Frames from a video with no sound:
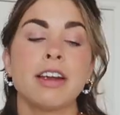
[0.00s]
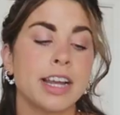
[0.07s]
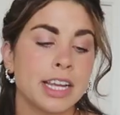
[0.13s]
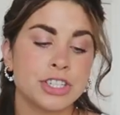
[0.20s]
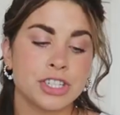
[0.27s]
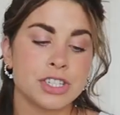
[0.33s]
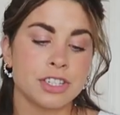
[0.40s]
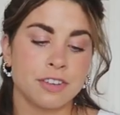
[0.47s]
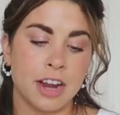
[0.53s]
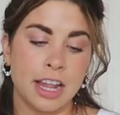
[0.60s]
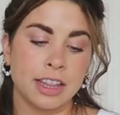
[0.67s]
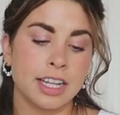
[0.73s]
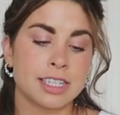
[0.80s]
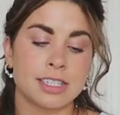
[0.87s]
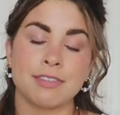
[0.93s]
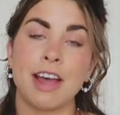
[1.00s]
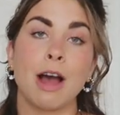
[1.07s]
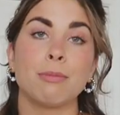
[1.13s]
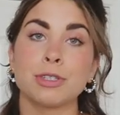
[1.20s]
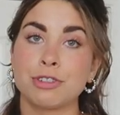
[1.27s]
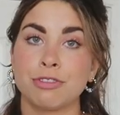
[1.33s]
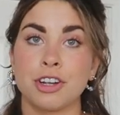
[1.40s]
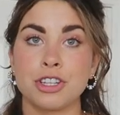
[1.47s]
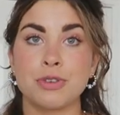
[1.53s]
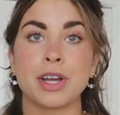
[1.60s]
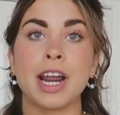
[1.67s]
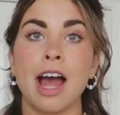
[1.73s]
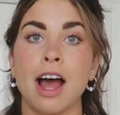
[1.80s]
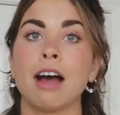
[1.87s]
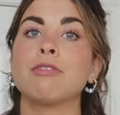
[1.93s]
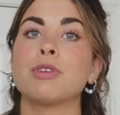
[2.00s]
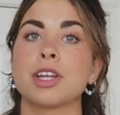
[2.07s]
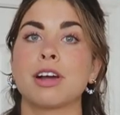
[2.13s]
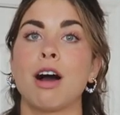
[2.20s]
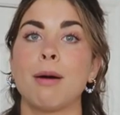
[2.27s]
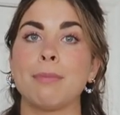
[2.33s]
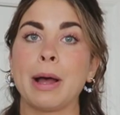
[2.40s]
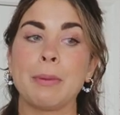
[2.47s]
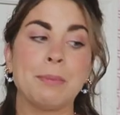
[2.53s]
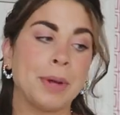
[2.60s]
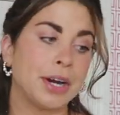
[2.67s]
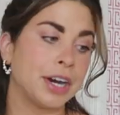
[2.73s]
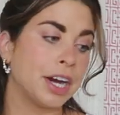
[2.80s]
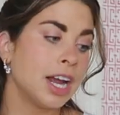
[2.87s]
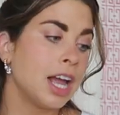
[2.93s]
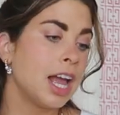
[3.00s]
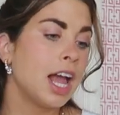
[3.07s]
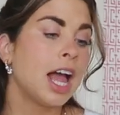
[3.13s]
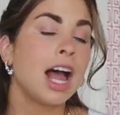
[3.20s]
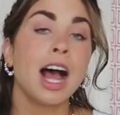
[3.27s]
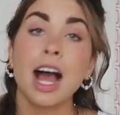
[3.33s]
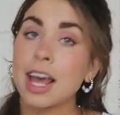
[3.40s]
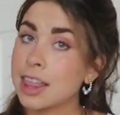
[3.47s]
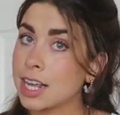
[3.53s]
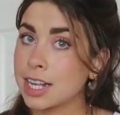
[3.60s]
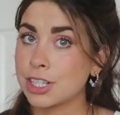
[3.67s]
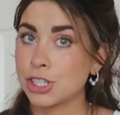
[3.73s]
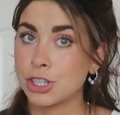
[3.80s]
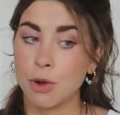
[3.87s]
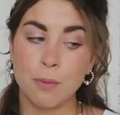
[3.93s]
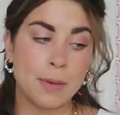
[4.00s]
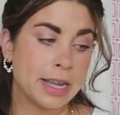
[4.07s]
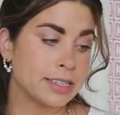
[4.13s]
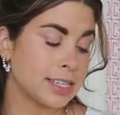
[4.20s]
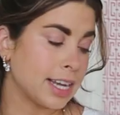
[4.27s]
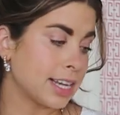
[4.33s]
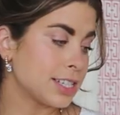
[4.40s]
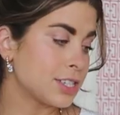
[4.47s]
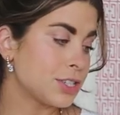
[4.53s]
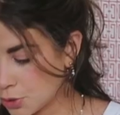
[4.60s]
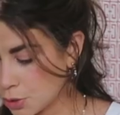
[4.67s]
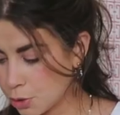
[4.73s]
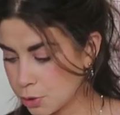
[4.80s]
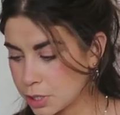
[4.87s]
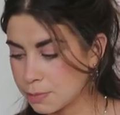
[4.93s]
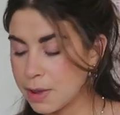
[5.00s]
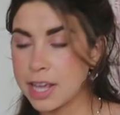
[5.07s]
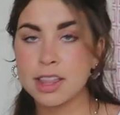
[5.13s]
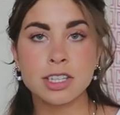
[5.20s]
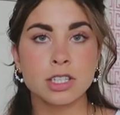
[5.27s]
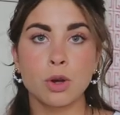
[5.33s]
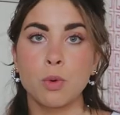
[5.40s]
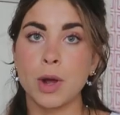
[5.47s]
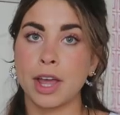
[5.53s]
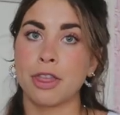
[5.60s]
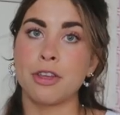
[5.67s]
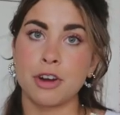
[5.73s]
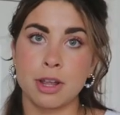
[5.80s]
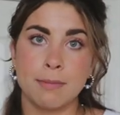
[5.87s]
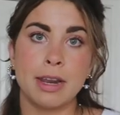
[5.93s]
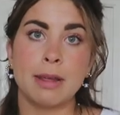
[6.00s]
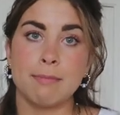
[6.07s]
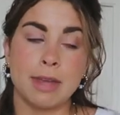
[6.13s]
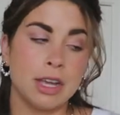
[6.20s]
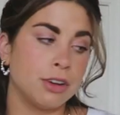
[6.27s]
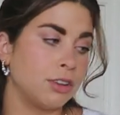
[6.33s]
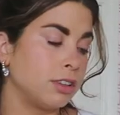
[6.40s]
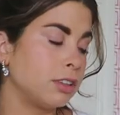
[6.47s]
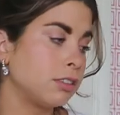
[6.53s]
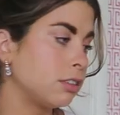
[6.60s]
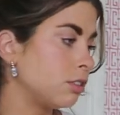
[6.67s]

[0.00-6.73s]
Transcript: variations are endless of how much fun you could have with a compound butter. I think it's so amazing. So to make this a quick 30-minute meal,